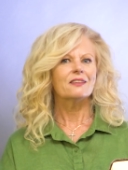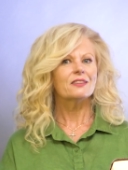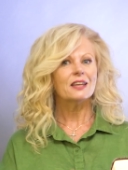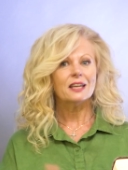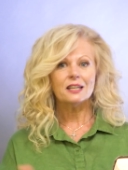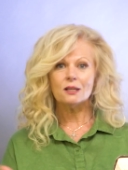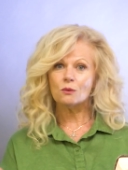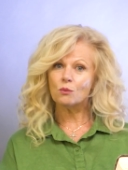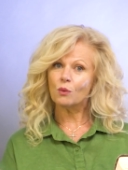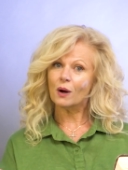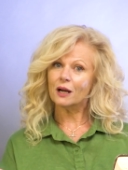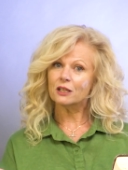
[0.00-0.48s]

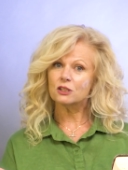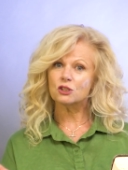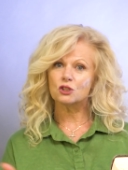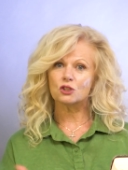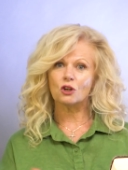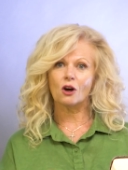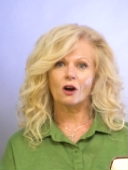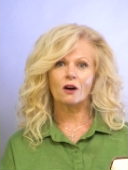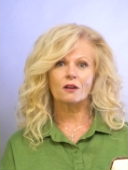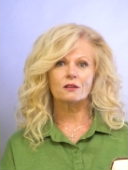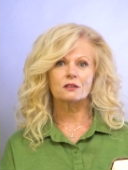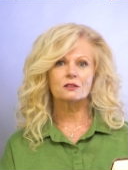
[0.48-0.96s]
Then in 1
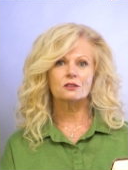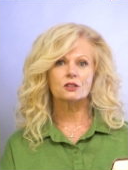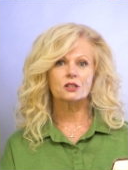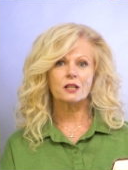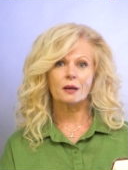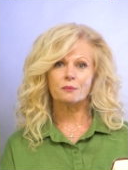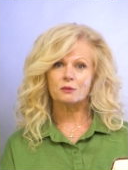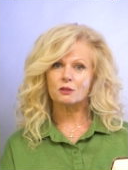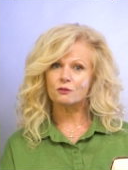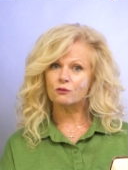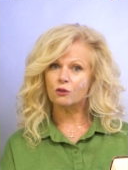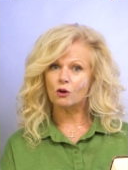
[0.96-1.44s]
John
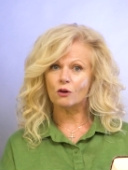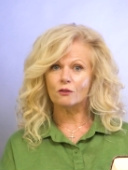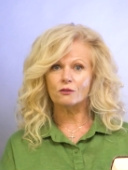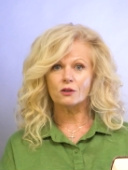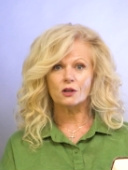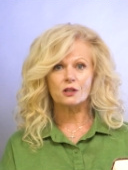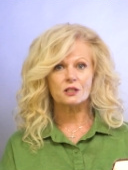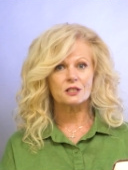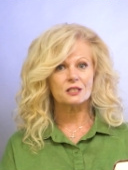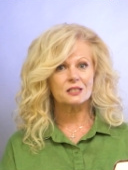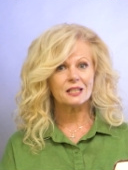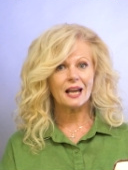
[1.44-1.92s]
chapter 4
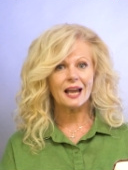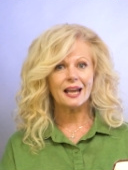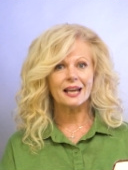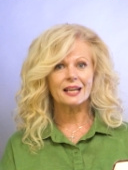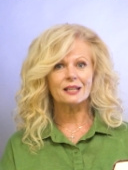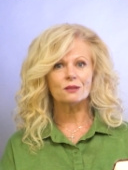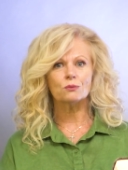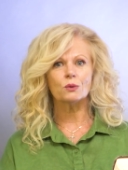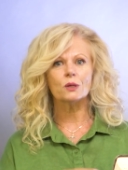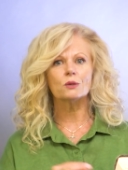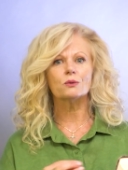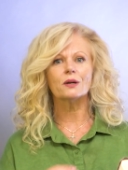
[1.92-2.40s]
verse
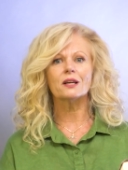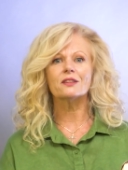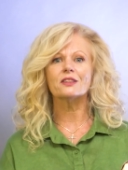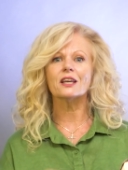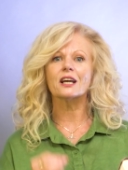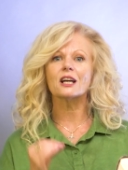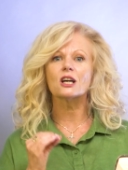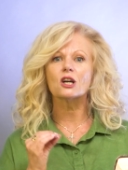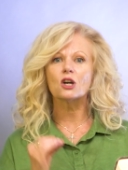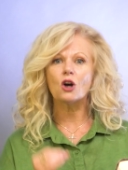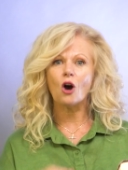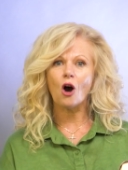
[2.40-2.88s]
8, we read
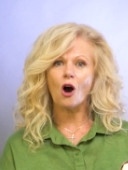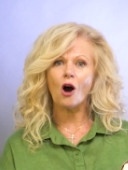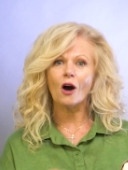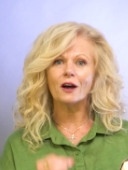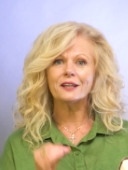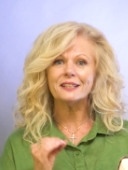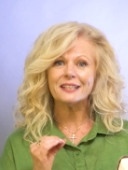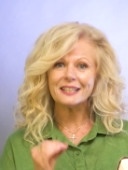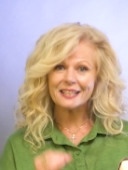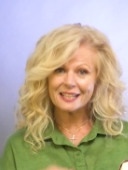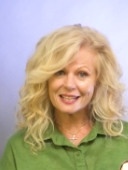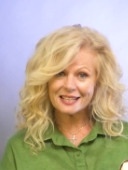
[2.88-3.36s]
that
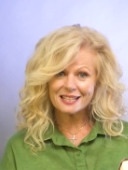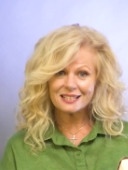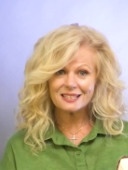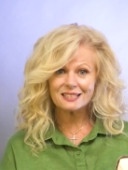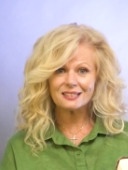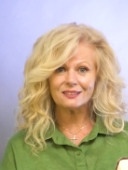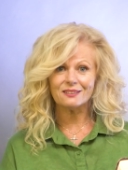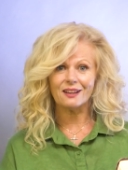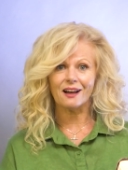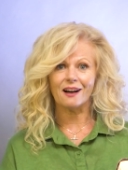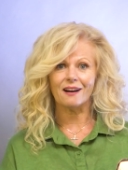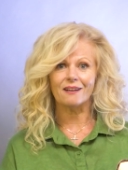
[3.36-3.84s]
God
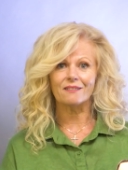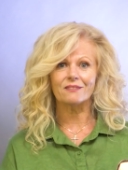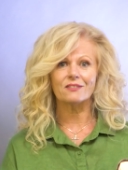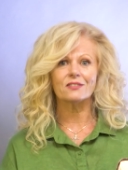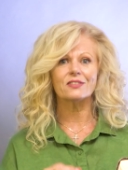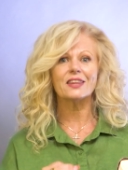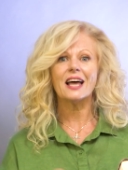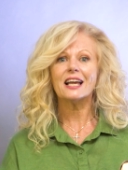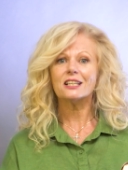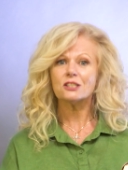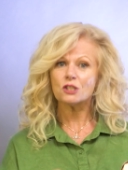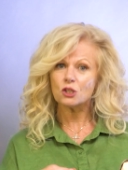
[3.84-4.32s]
is love.
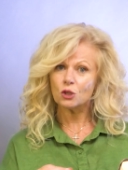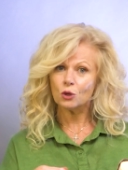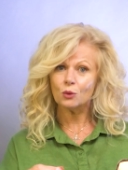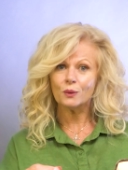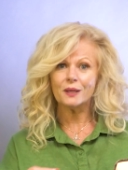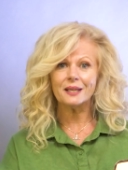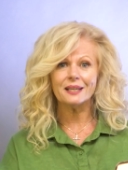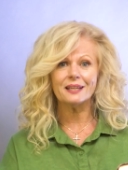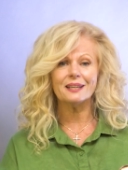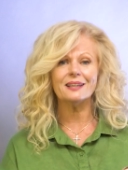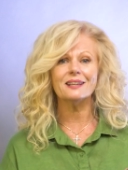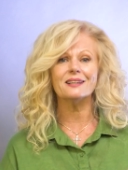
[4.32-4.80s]
That's who
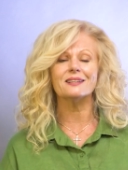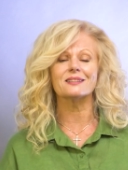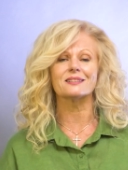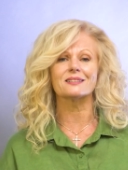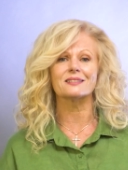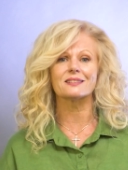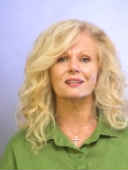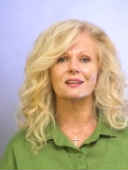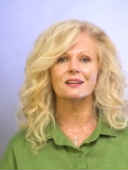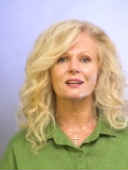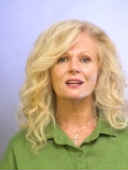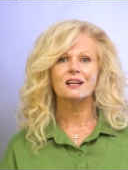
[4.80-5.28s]
he
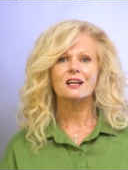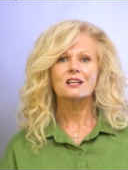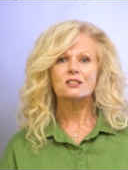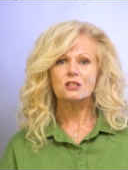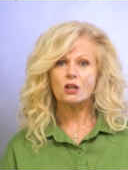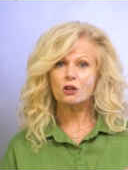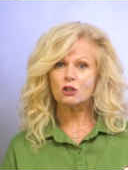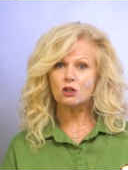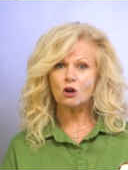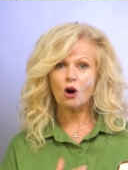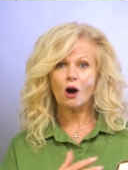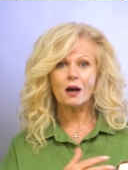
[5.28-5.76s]
is.
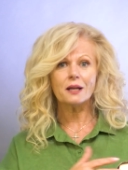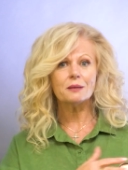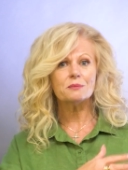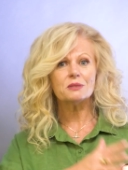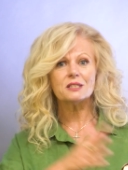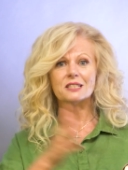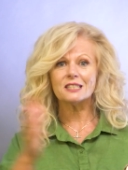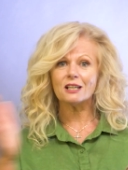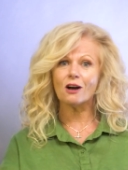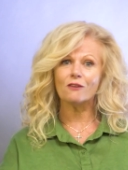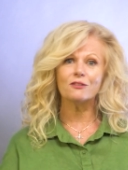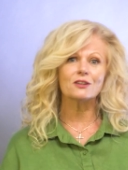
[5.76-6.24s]
So God
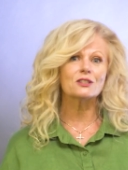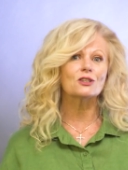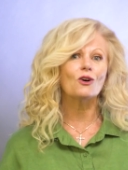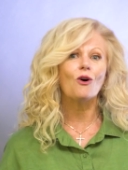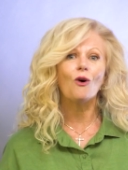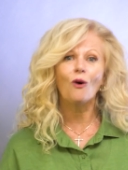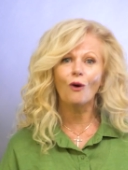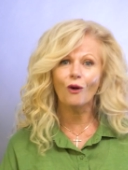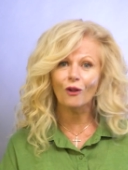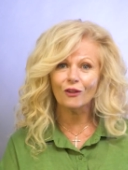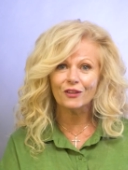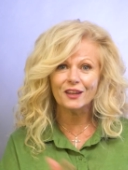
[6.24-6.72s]
himself is
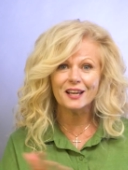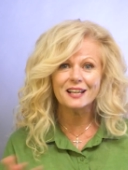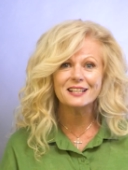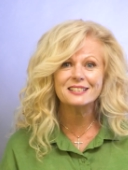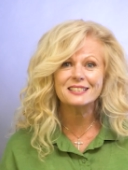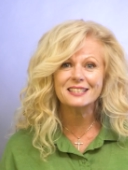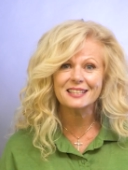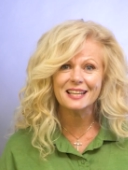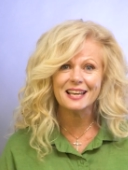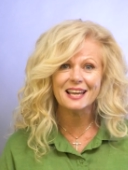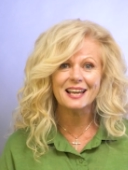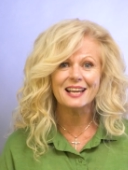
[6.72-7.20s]
all
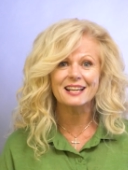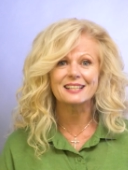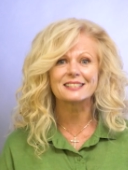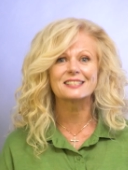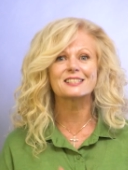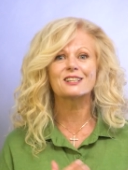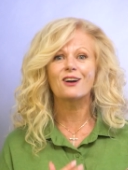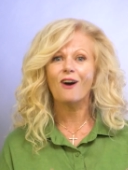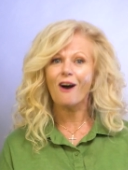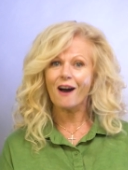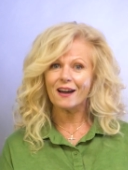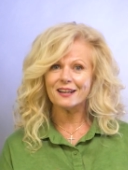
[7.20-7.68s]
these
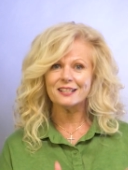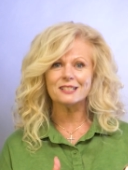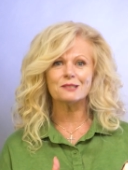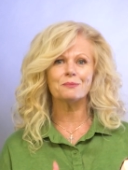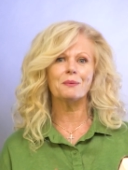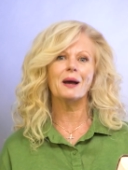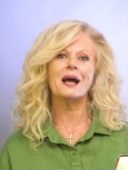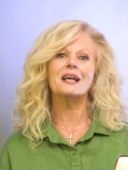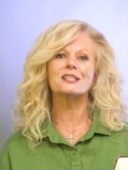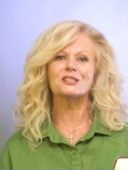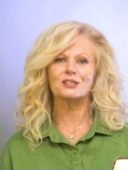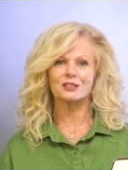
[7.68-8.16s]
things. God is
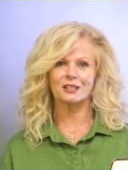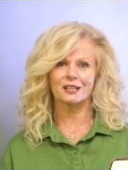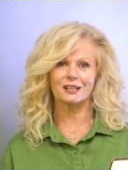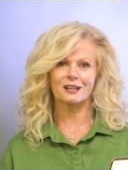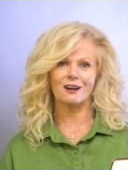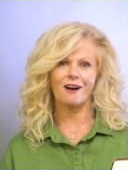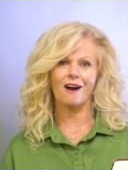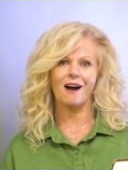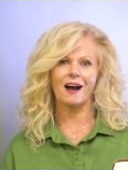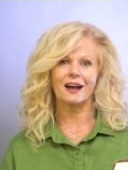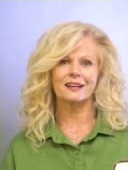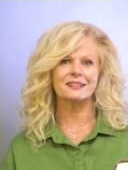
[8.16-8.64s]
patient
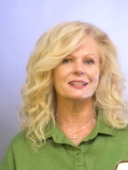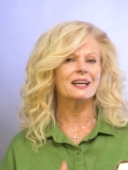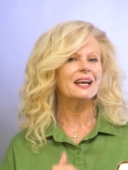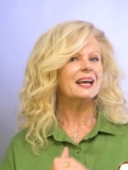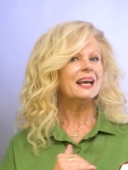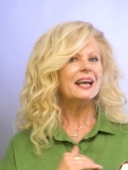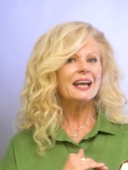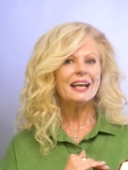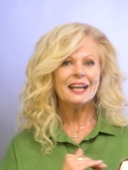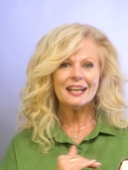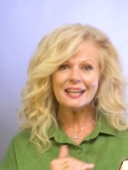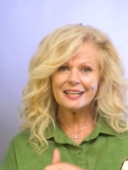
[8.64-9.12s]
and
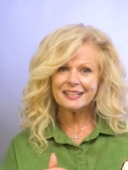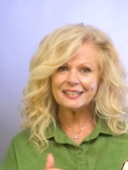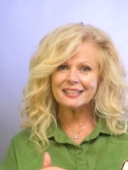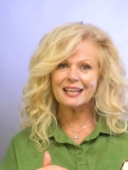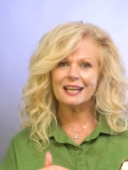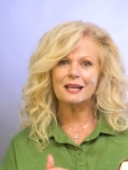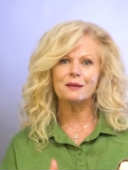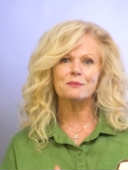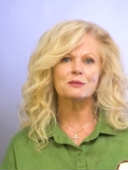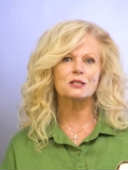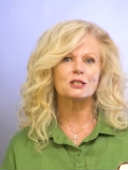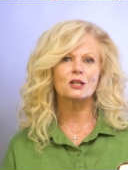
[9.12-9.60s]
kind. He
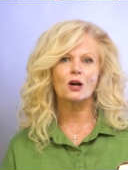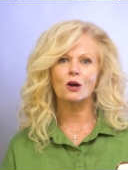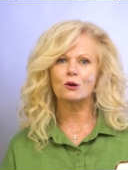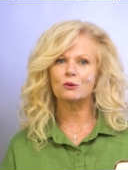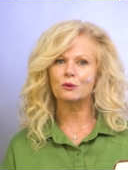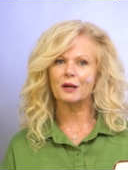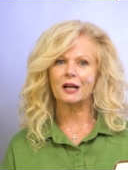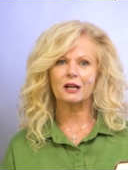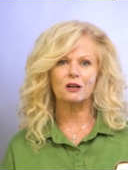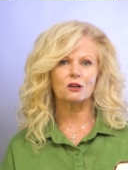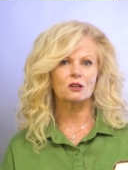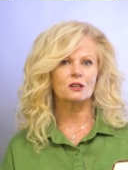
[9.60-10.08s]
keeps no
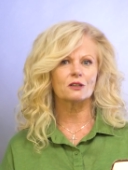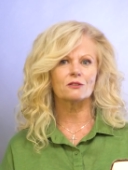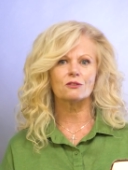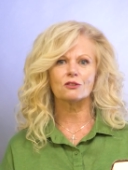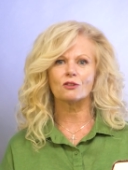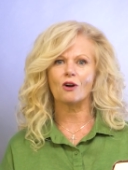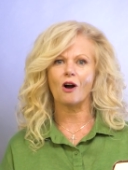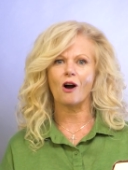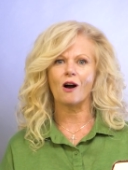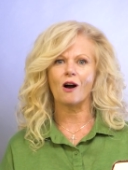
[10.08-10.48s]
record of